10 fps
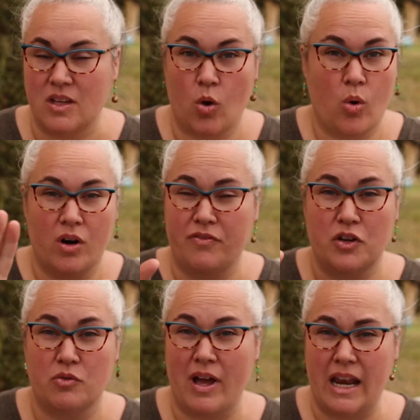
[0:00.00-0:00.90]
Or if
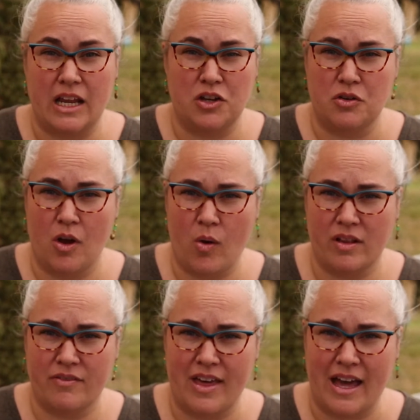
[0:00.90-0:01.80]
you're ready and you know
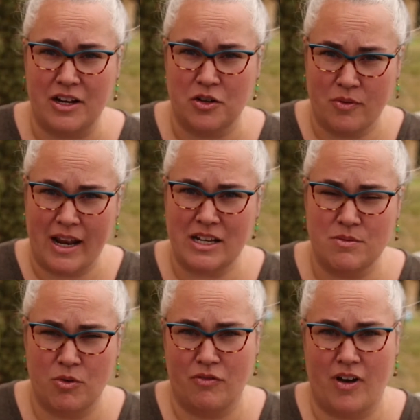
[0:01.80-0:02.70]
all of that and you're ready
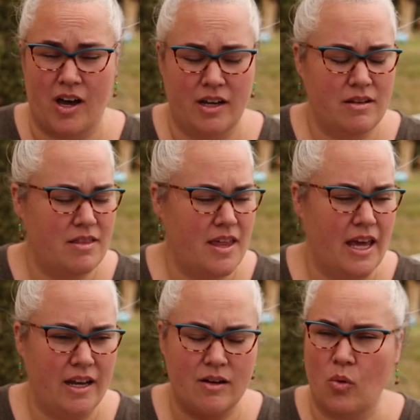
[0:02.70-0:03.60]
to move on,
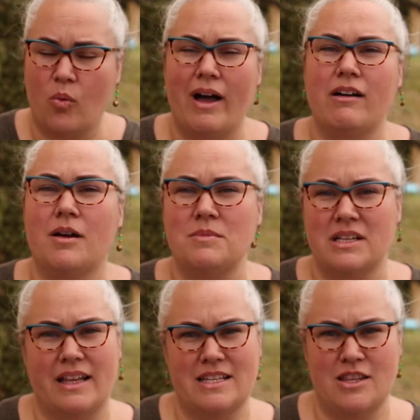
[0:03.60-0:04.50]
then welcome
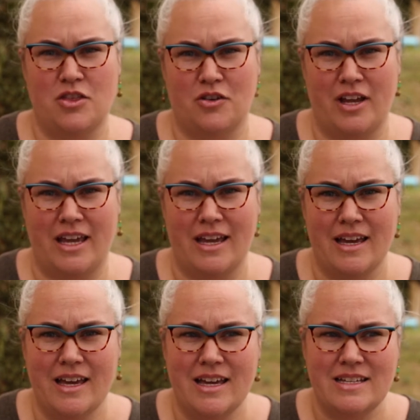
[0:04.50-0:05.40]
to lesson 3.
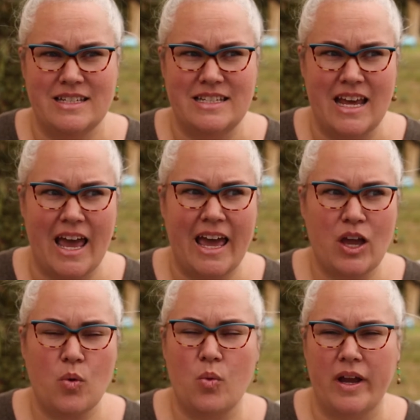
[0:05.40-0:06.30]

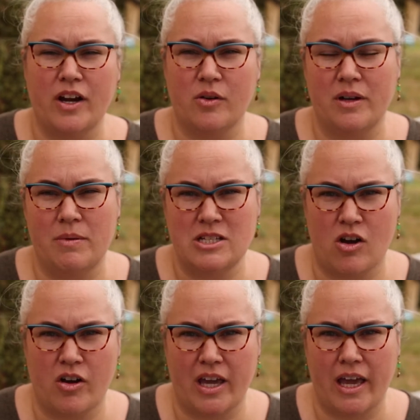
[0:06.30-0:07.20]
Today we're going to be
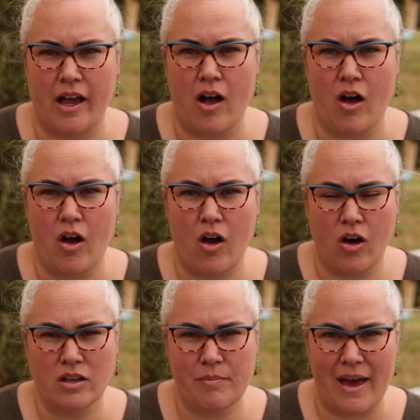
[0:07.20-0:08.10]
talking
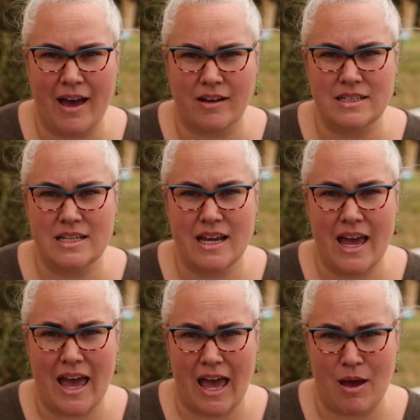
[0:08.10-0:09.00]
all about
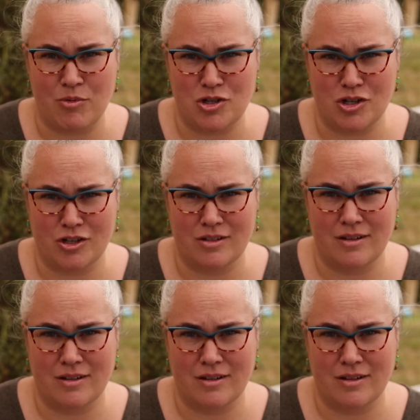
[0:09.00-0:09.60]
aperture.